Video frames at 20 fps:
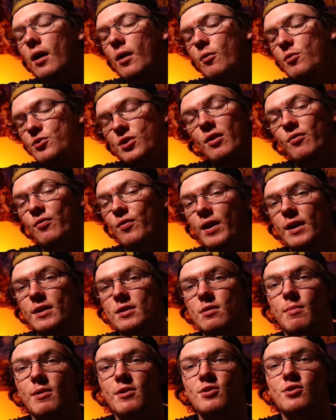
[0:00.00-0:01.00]
which I forgot
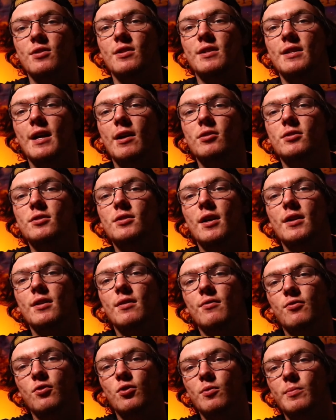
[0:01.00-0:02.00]
to mention, the downside
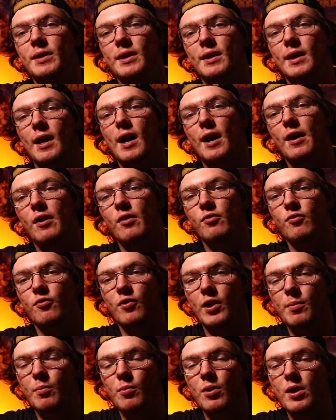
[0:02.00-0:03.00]
to filming in a higher
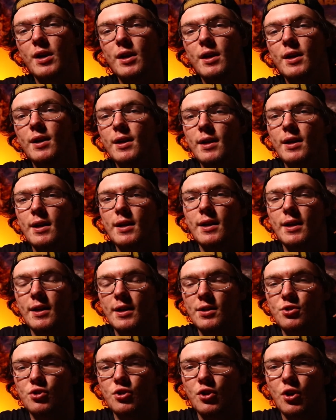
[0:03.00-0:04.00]
frame rate
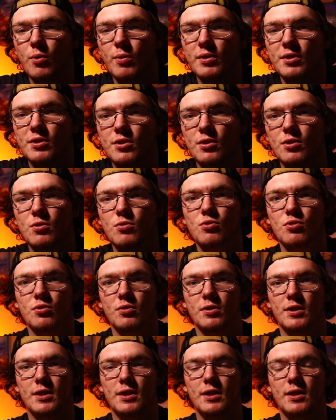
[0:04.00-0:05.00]
is you're going to
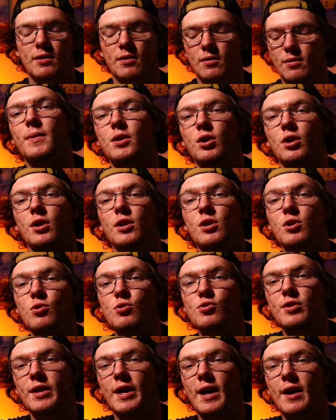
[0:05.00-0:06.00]
usually
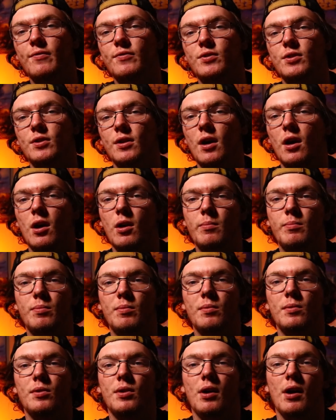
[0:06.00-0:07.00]
have to up
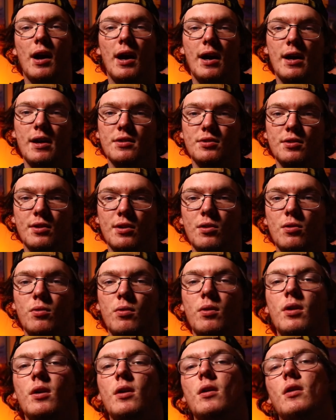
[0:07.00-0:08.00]
your
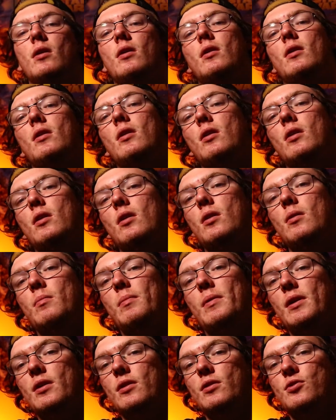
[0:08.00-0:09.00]
ISO
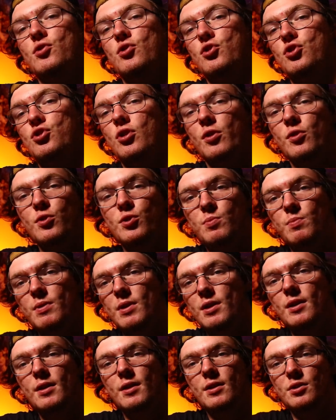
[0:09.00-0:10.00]
because your shutter
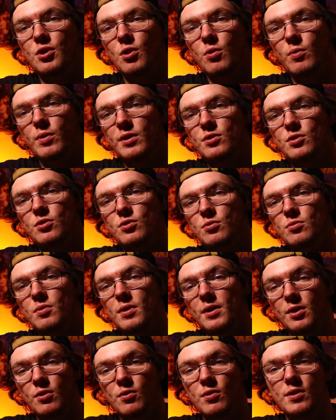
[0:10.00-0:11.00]
speed is going to
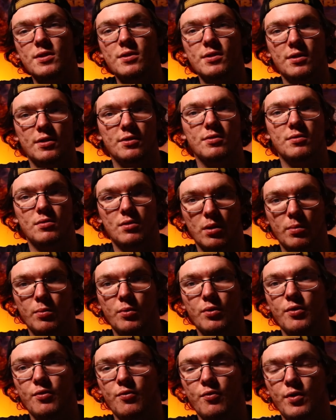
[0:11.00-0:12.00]
increase because
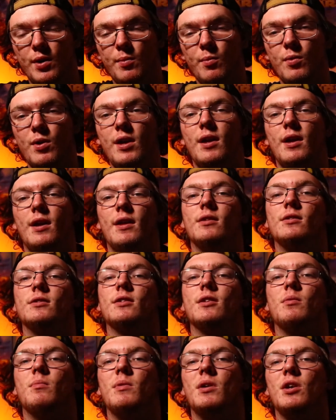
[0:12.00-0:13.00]
double the frame rate, and it's
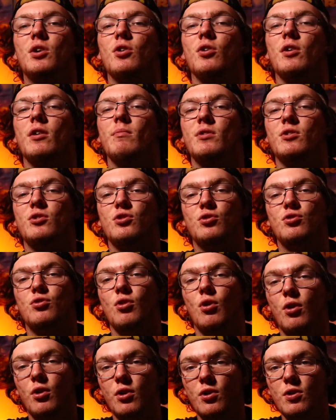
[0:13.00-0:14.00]
going to make your image
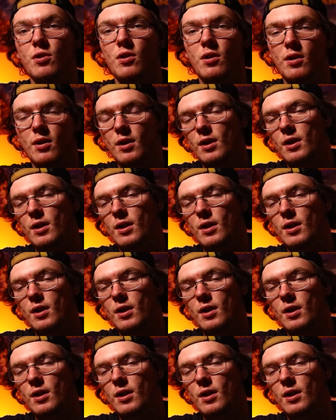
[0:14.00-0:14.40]
darker.